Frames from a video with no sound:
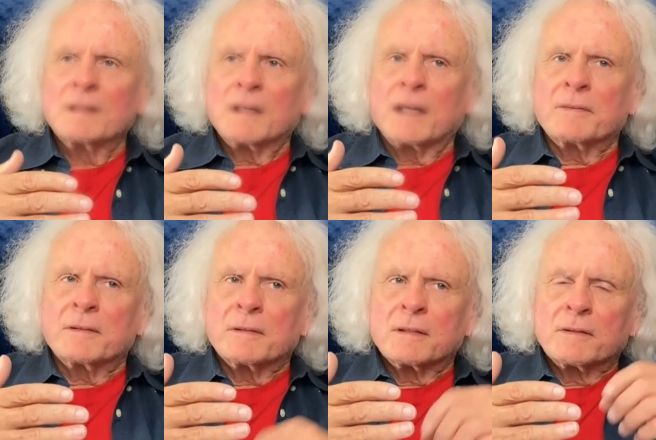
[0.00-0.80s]

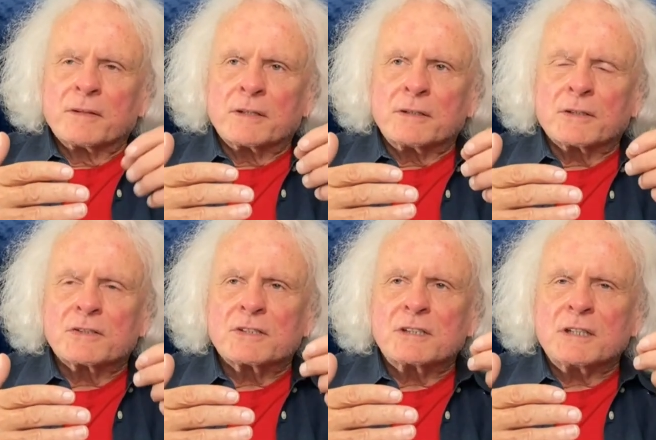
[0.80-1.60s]
And then you can
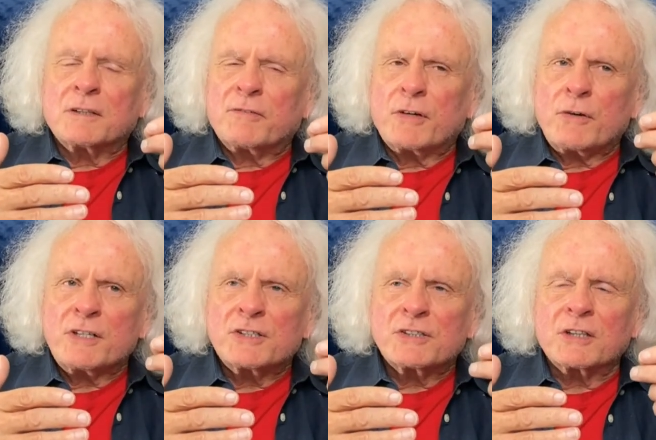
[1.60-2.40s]
see very
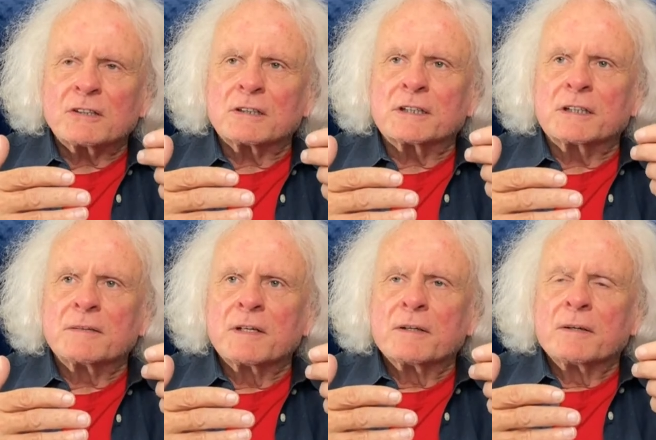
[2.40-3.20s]
subtly
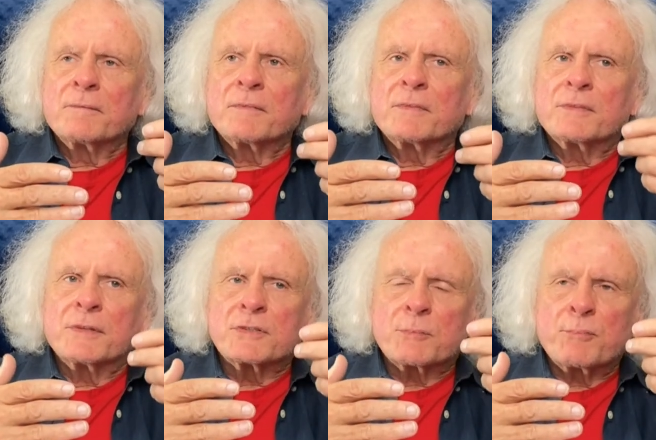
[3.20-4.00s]

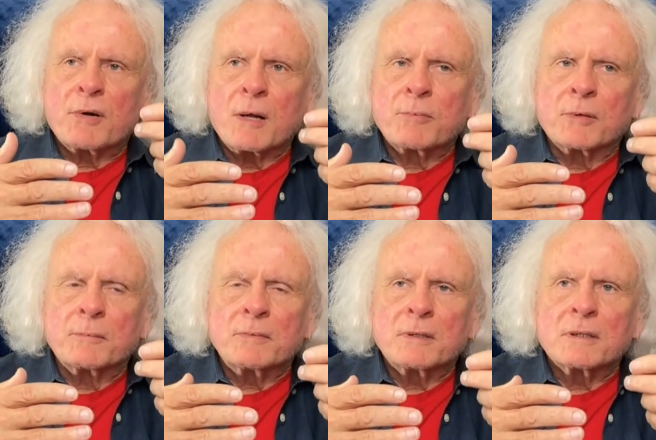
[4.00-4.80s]
there's a
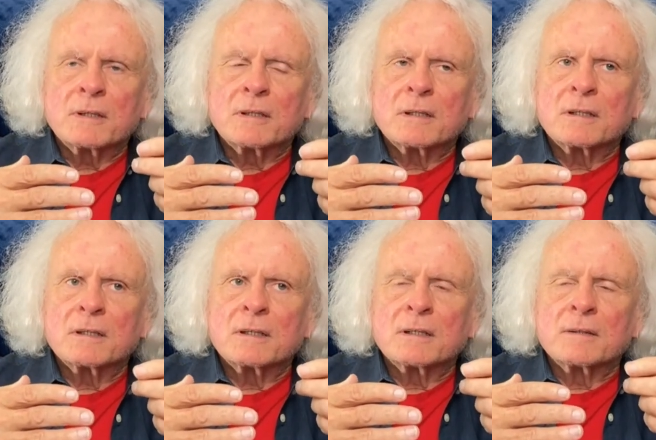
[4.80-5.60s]
problem.
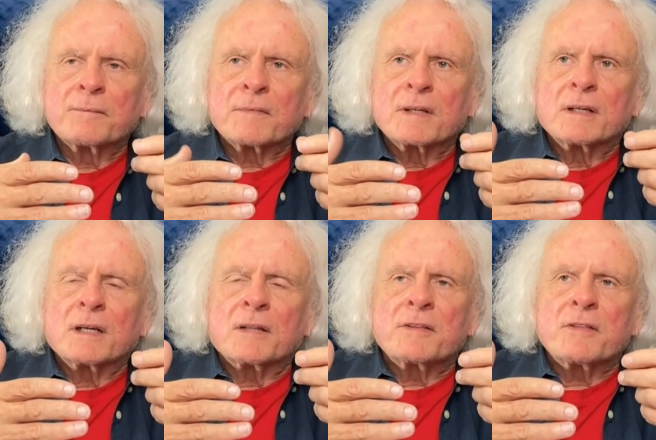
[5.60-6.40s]

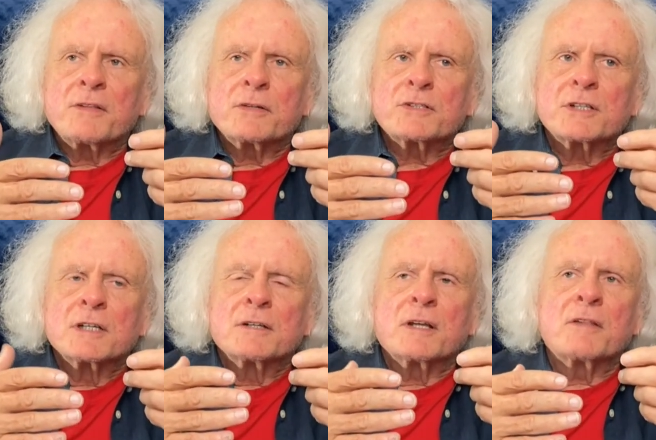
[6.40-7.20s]
And then there's
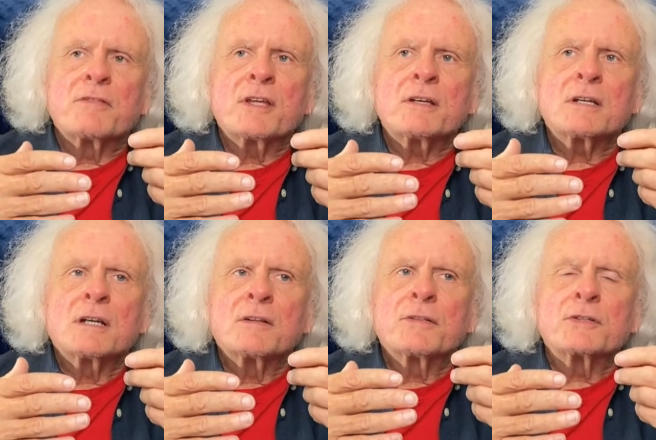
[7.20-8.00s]
and
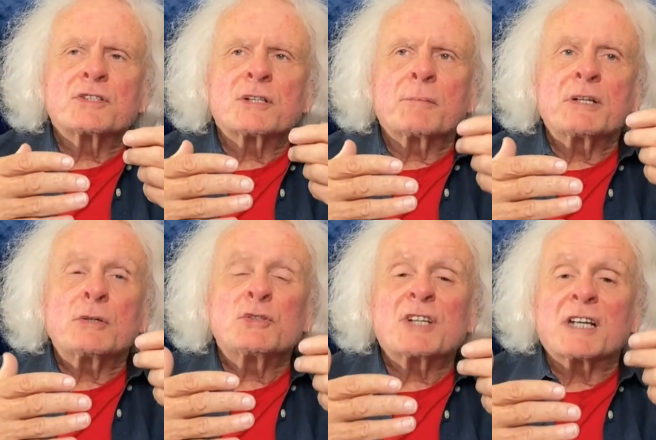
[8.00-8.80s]
then there's somebody
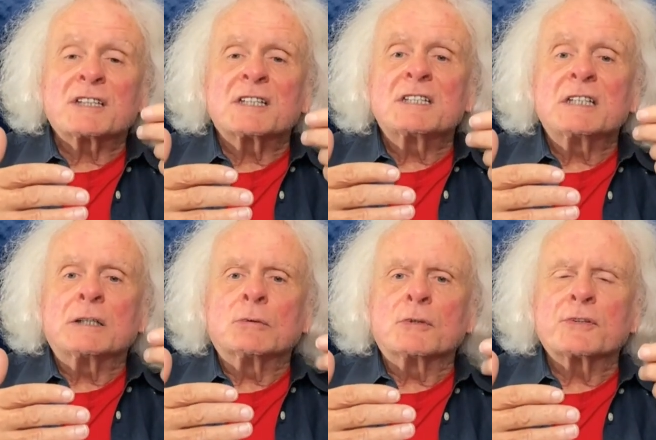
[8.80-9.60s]
who's got to
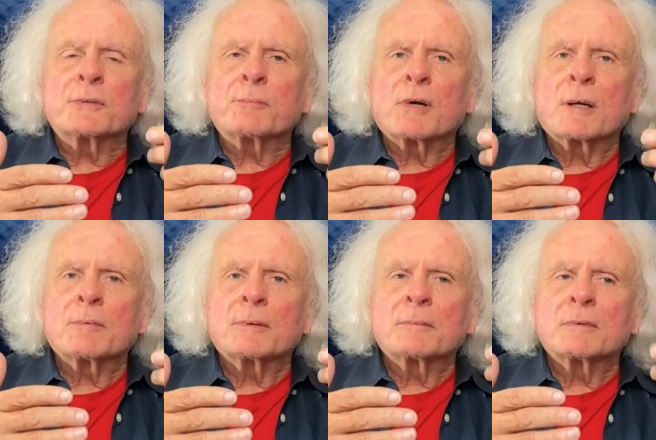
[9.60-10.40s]
deal with the
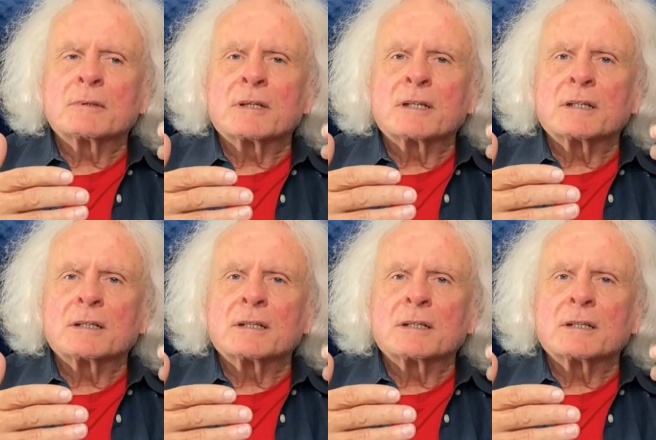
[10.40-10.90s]
problem, right?